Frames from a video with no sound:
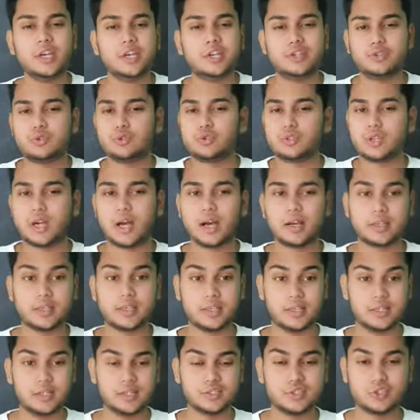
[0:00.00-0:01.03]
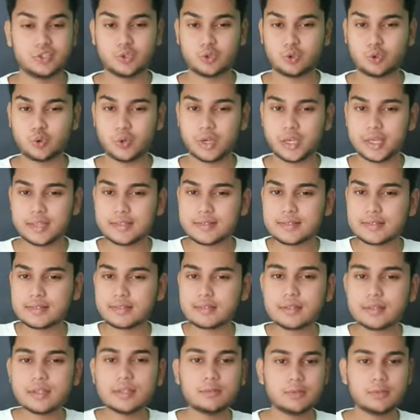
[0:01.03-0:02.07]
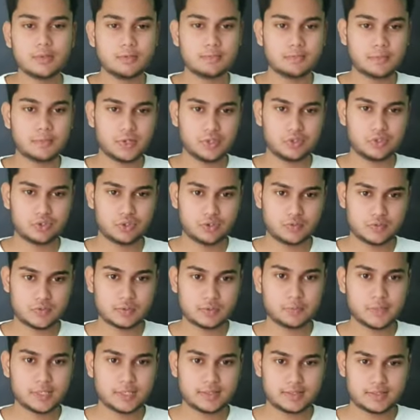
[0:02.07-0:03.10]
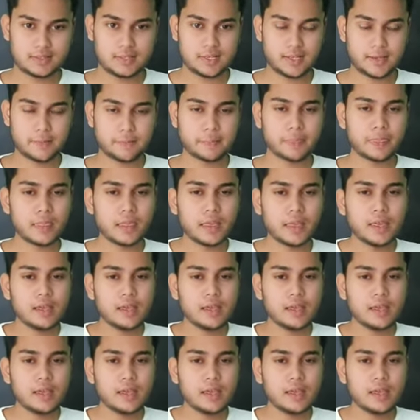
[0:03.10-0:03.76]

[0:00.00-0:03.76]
into dark energy due to extreme compression of space-time.